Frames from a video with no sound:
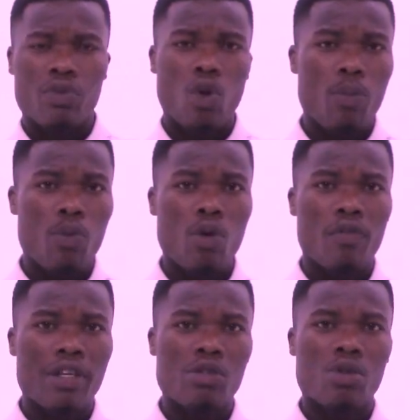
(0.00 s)
couple
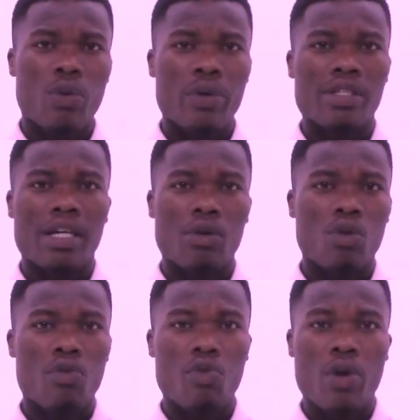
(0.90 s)
of the stories and
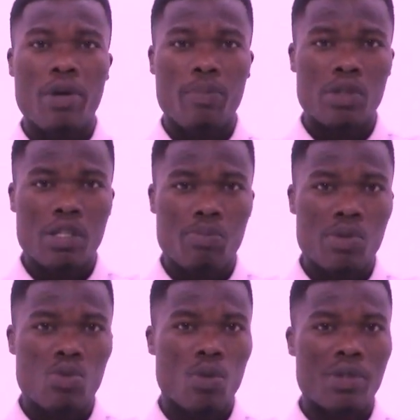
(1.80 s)
call for a post
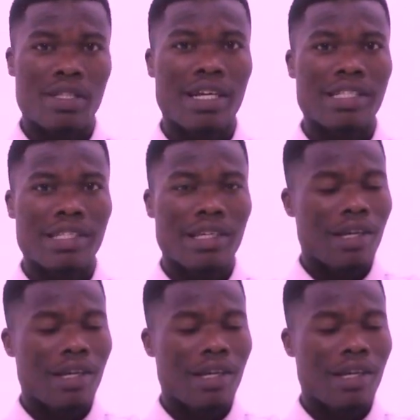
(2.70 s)
to almost start.